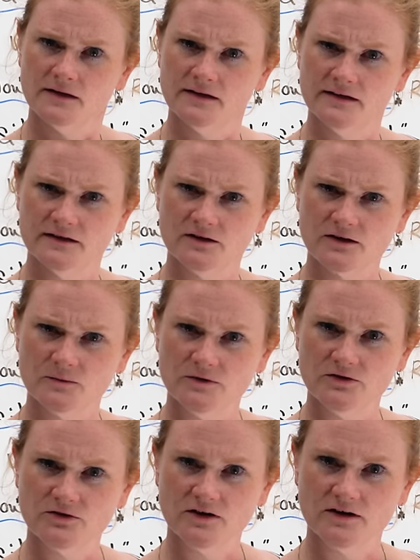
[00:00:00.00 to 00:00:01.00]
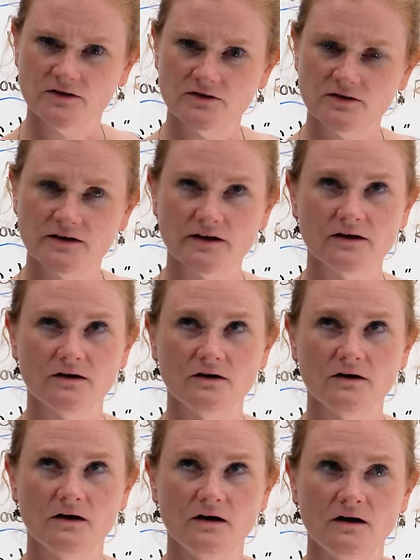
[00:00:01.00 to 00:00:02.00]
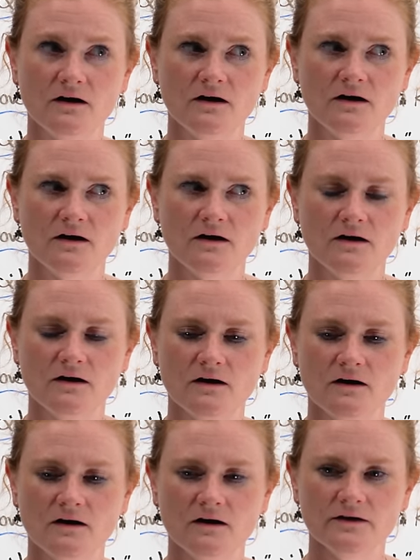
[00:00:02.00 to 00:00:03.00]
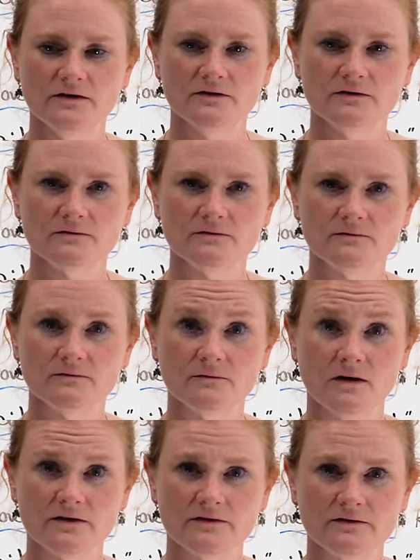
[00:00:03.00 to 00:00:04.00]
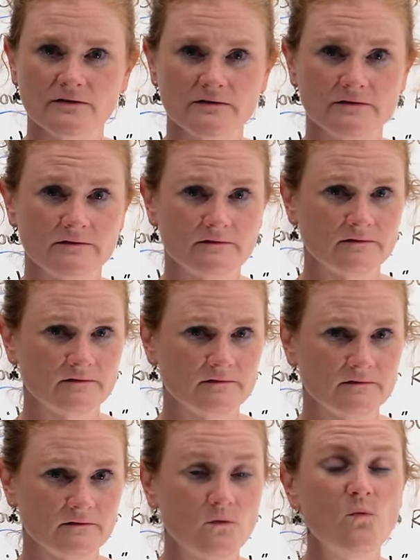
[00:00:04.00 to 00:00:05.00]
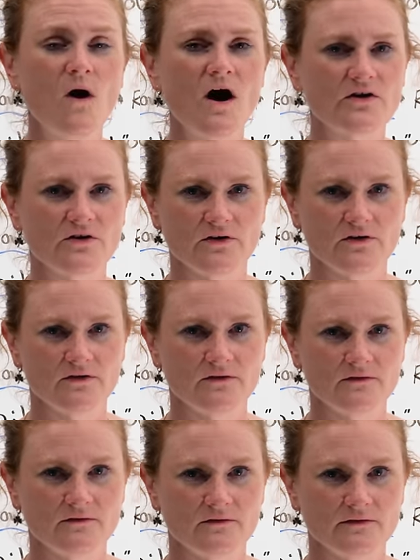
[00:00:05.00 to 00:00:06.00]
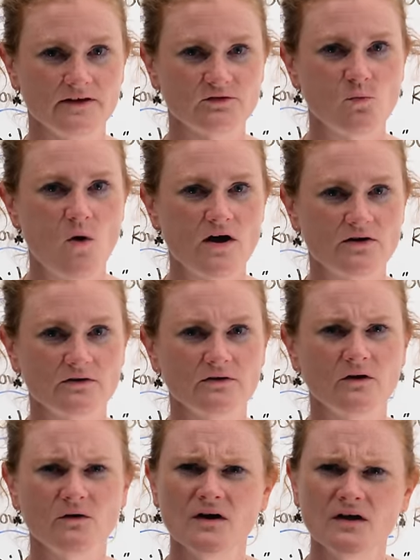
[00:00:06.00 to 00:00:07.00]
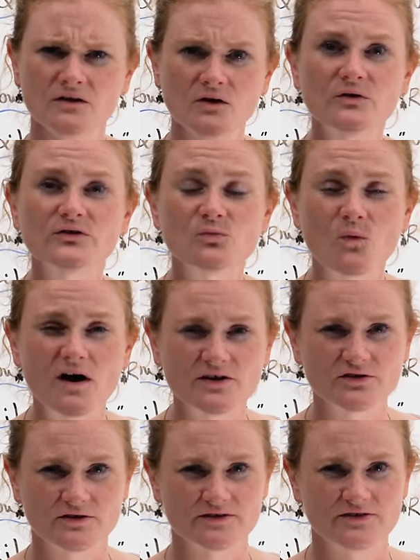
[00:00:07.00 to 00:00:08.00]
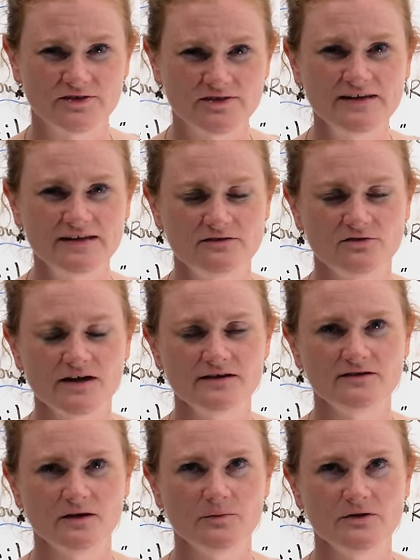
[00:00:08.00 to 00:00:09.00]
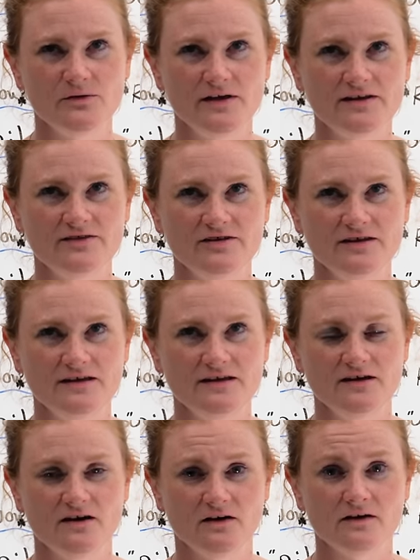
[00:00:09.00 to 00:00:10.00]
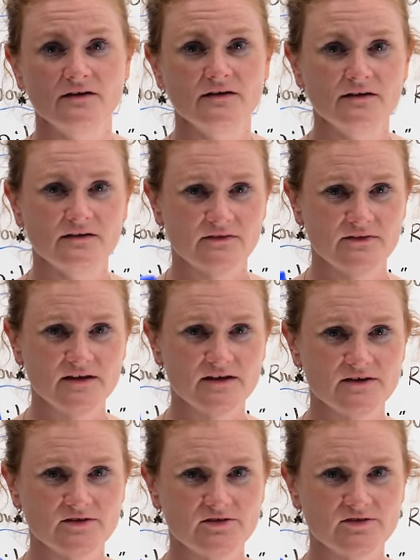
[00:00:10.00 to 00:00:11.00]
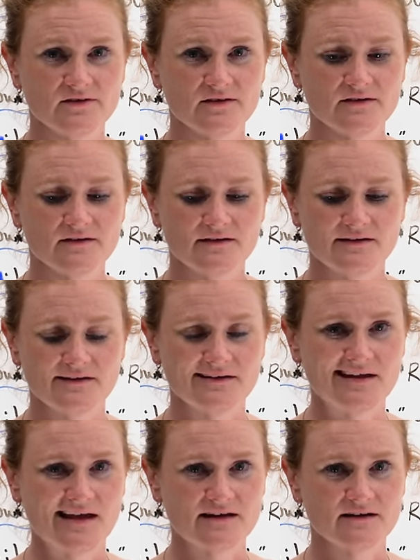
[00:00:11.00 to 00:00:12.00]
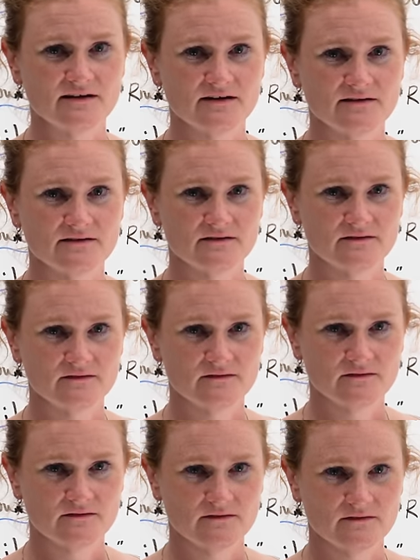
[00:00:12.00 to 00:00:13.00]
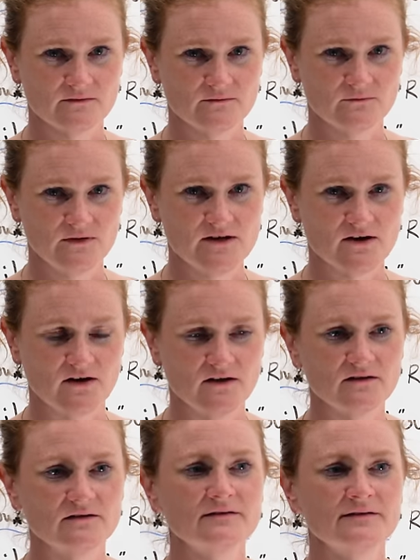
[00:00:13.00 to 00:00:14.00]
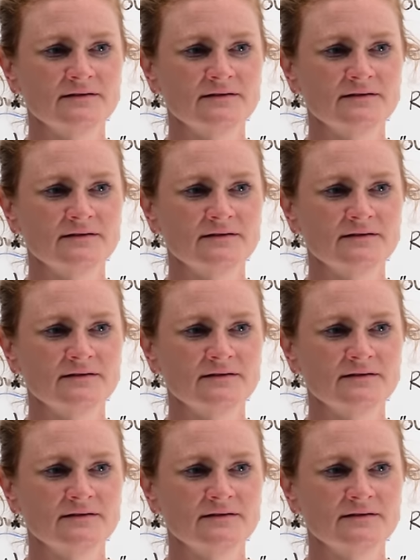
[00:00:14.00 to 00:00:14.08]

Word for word: And they look at me strange, and I go, uh, you know, water? A oh, water. Yes, water. No, no, it's water. It's a T, right? W A T E R. This, in Canada, we call